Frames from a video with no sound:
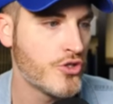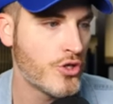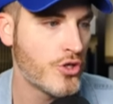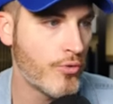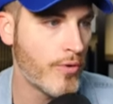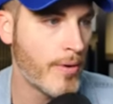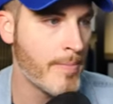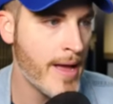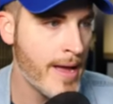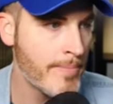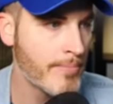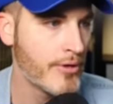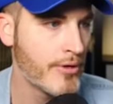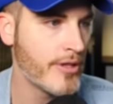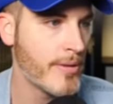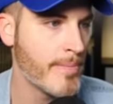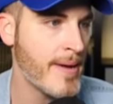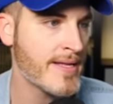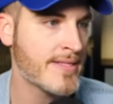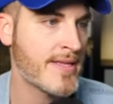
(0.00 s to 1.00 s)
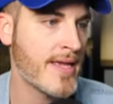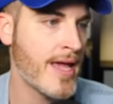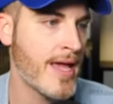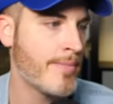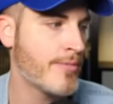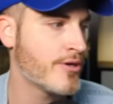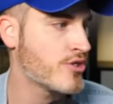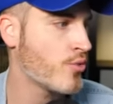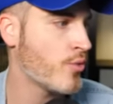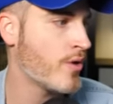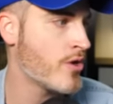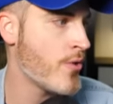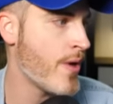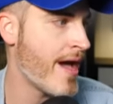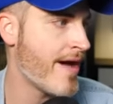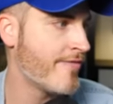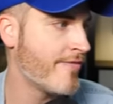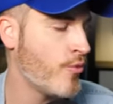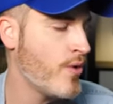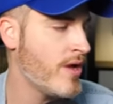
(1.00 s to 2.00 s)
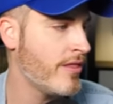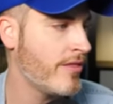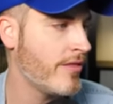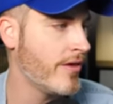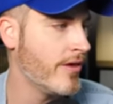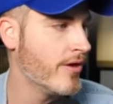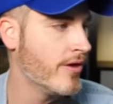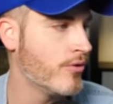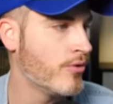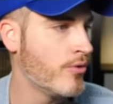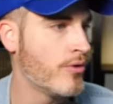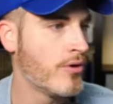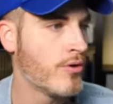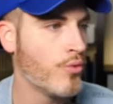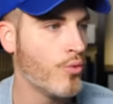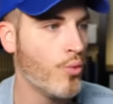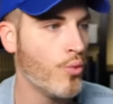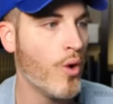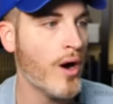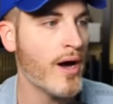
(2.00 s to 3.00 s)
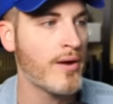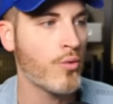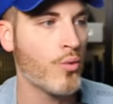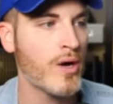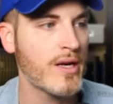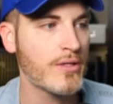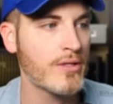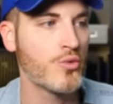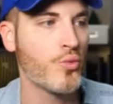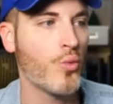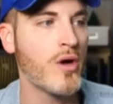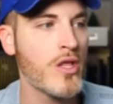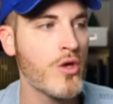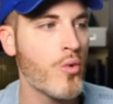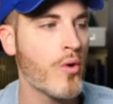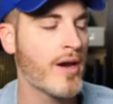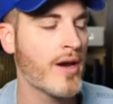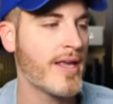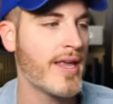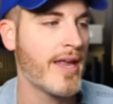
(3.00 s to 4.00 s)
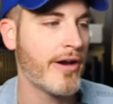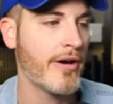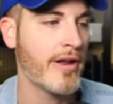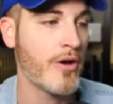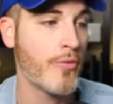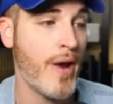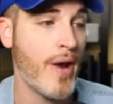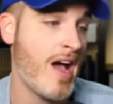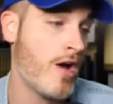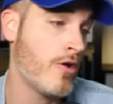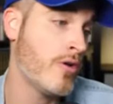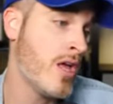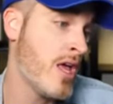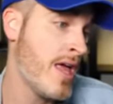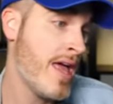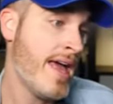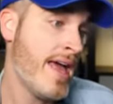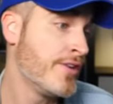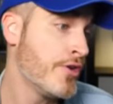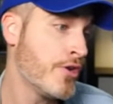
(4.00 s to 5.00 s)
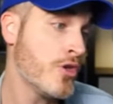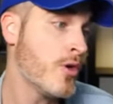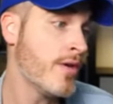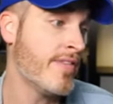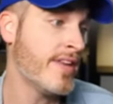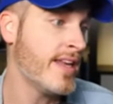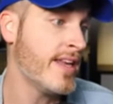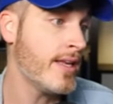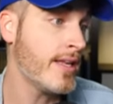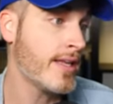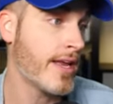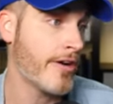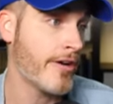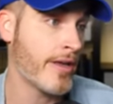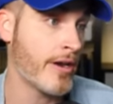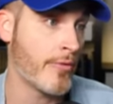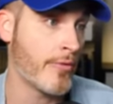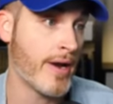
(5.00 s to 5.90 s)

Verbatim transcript: So remember, the best camera is the one you have with you. What what what do you want to carry around and do you even need to carry it